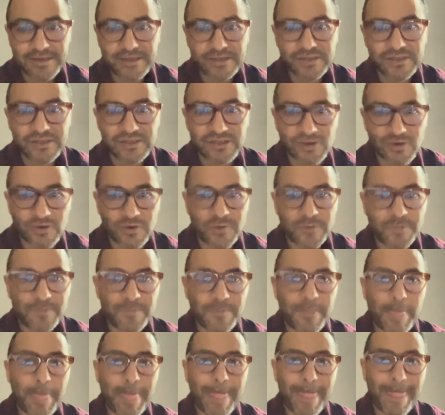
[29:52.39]
So
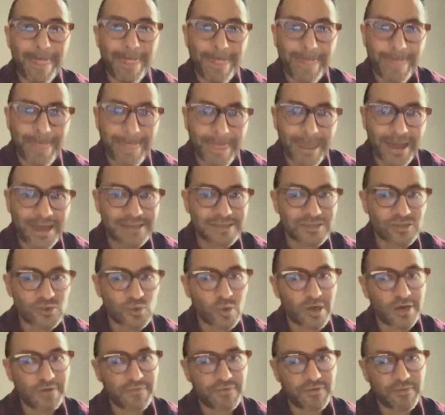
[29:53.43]
that's
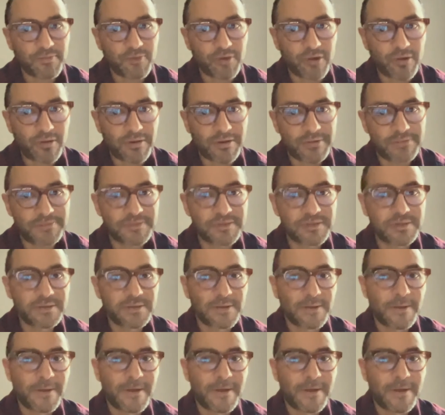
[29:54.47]
one of the problems.